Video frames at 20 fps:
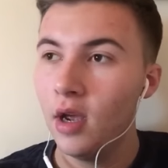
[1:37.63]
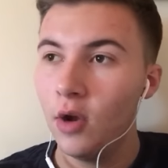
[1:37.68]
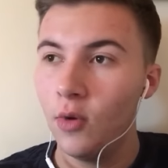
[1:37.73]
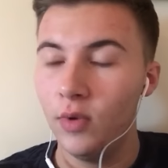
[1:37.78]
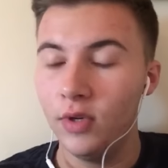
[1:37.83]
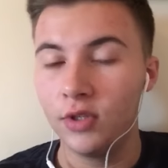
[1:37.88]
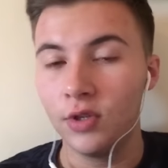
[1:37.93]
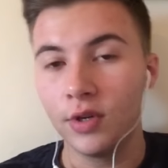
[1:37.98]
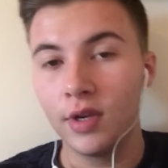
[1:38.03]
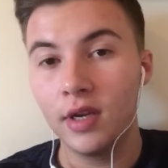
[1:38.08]

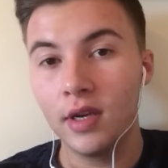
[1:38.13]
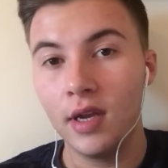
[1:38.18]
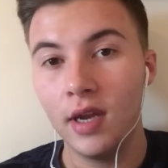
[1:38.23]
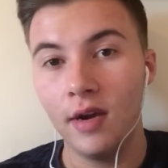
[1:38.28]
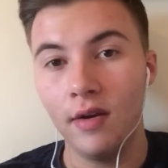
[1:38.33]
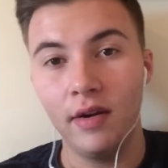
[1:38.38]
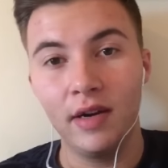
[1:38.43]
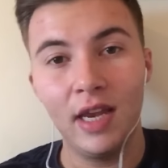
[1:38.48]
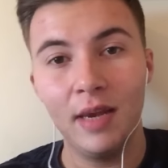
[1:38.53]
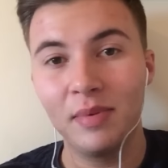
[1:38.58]
We saw
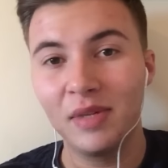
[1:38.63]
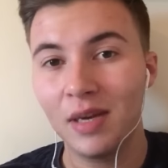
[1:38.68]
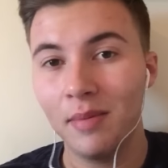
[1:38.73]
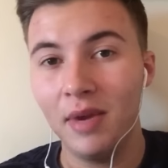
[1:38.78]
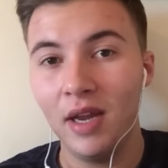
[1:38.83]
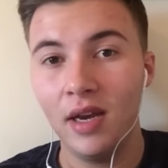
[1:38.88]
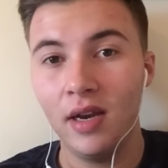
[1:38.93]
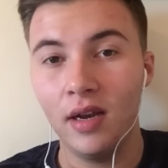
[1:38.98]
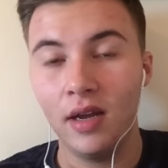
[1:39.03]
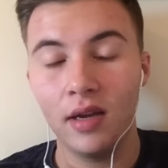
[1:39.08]
Kieran Gibbs come
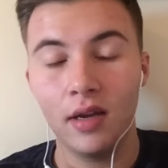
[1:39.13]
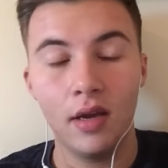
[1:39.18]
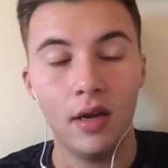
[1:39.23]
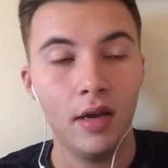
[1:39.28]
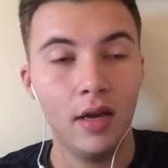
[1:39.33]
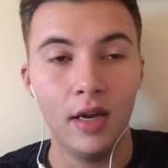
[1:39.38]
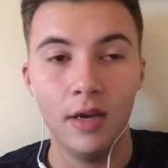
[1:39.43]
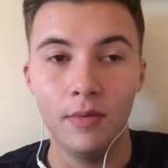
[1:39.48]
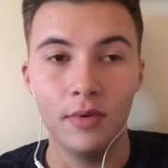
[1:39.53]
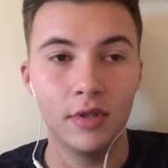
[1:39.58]
in.
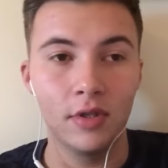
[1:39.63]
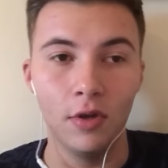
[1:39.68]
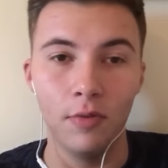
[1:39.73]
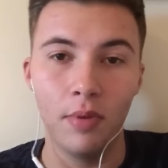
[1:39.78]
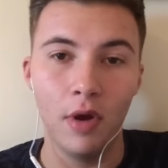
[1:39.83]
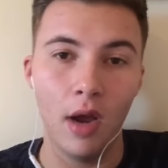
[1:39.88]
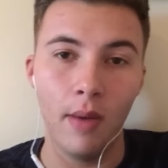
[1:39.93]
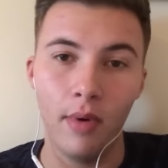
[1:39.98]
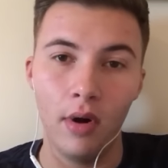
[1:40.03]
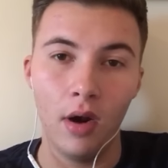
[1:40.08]
He was
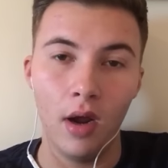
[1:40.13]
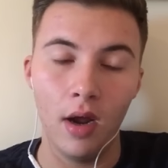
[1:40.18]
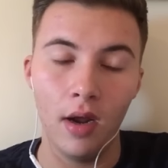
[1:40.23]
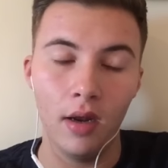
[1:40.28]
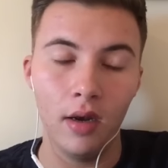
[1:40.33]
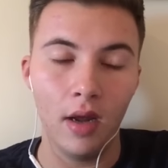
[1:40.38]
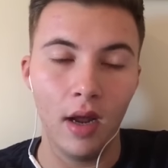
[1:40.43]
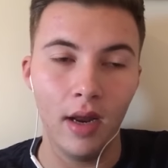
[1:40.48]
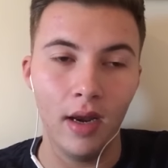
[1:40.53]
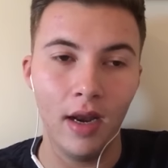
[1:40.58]
superb
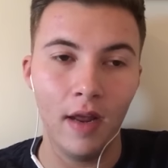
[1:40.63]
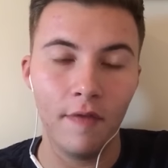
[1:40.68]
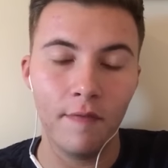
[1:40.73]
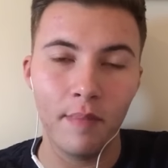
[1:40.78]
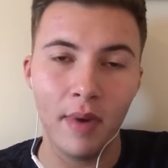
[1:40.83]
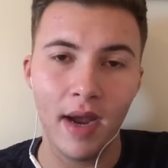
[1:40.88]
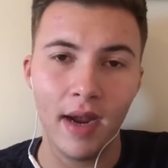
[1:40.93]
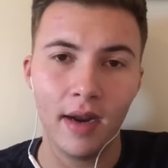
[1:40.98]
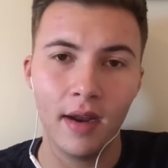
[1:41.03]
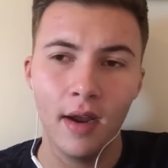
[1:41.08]
at left
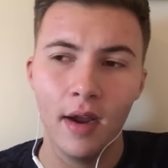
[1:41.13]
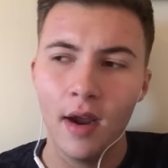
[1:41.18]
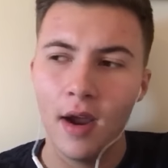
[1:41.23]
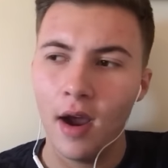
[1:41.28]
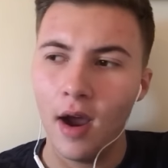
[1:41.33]
back.